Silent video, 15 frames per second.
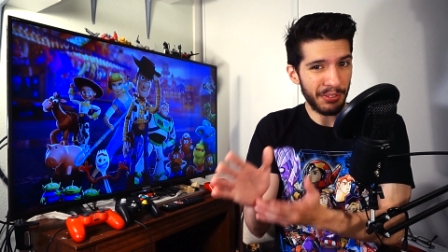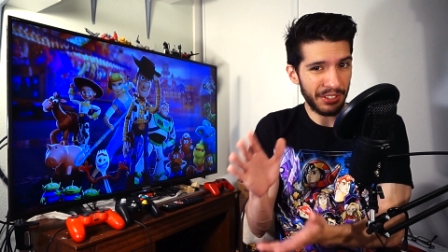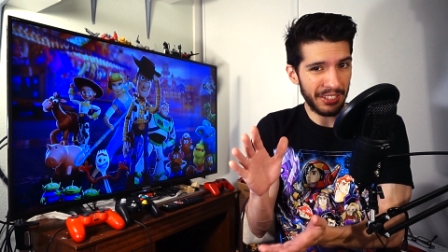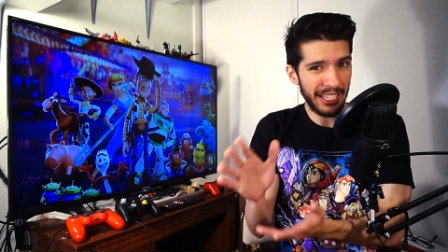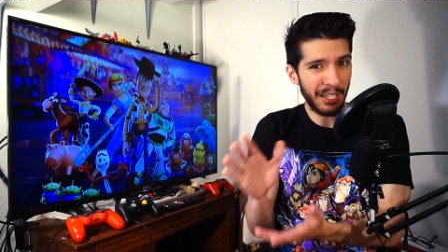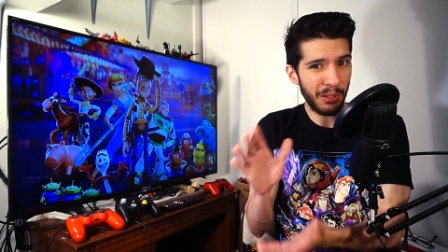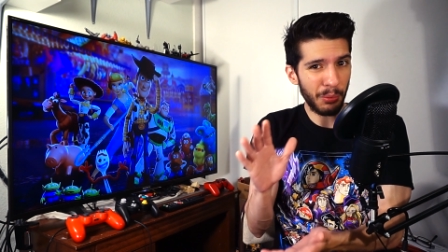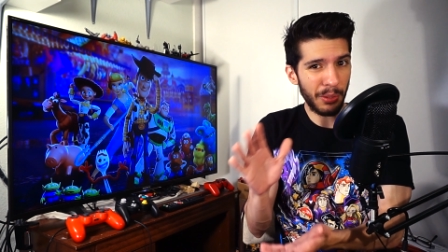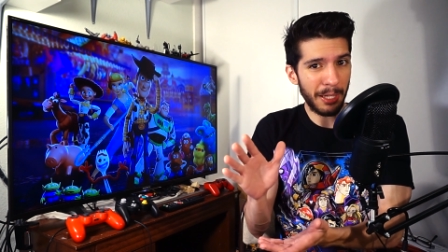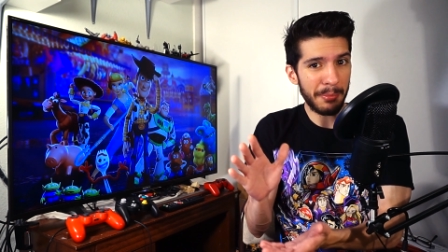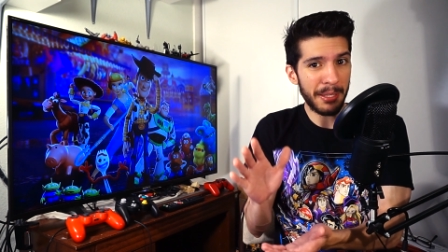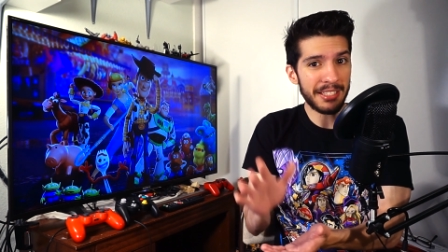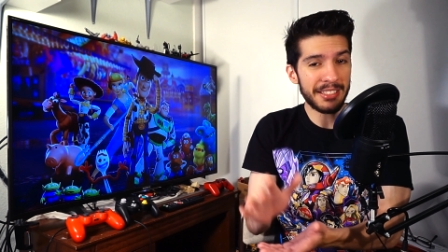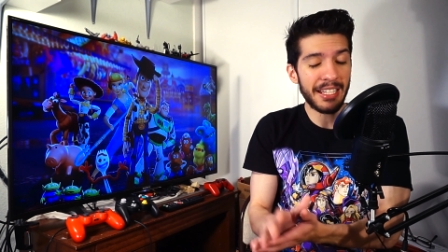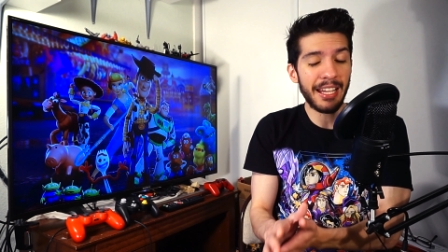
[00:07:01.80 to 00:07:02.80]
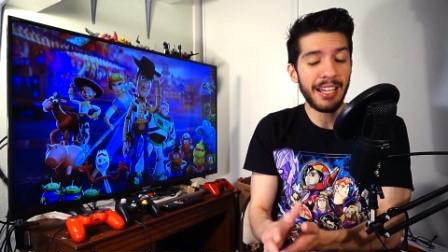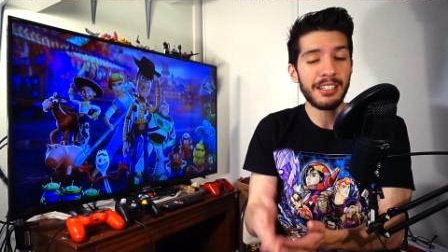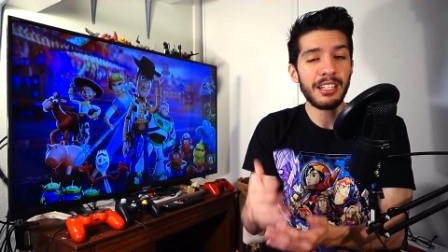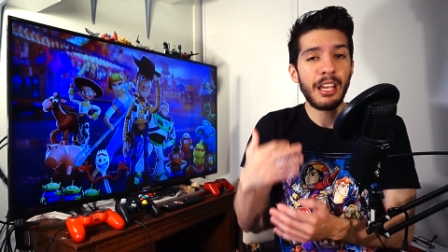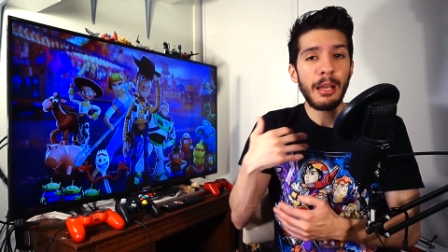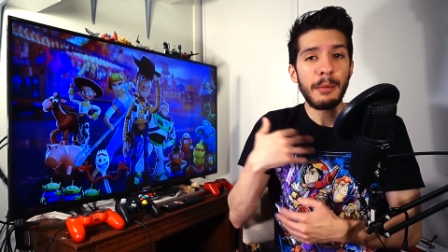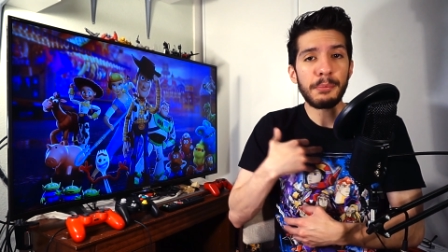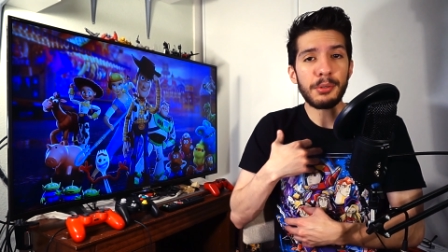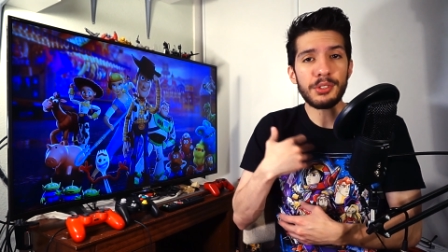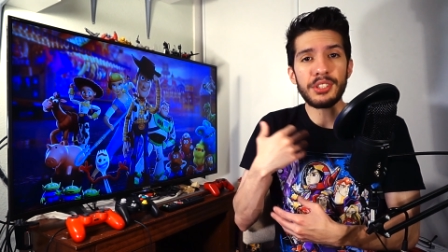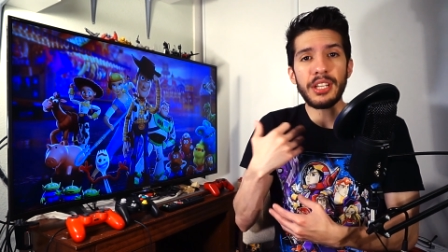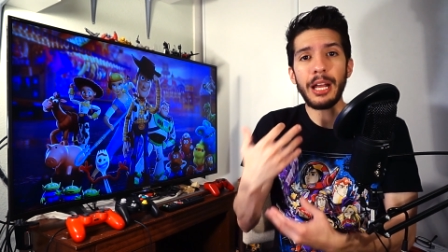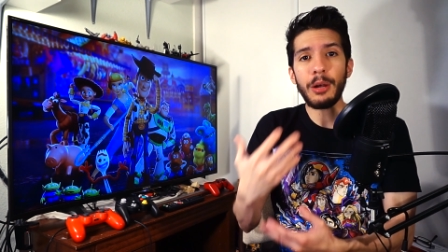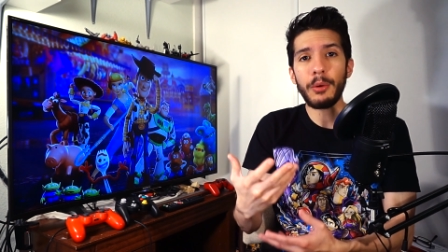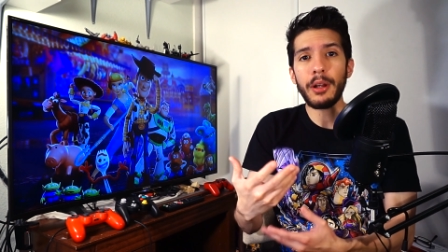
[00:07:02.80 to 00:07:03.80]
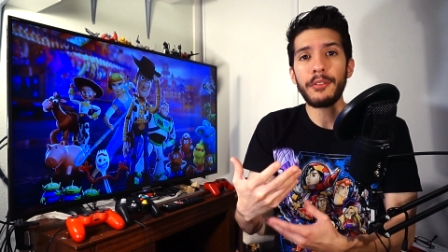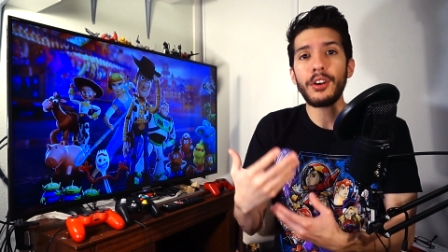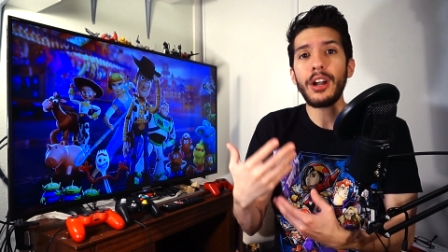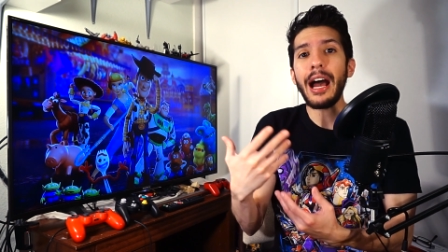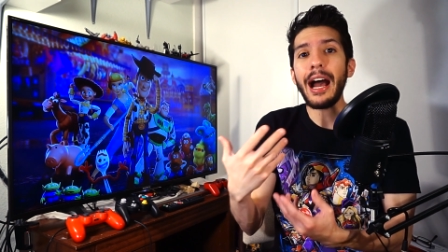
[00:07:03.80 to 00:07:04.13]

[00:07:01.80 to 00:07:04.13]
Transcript: you're getting what I'm hinting at. Personally, however,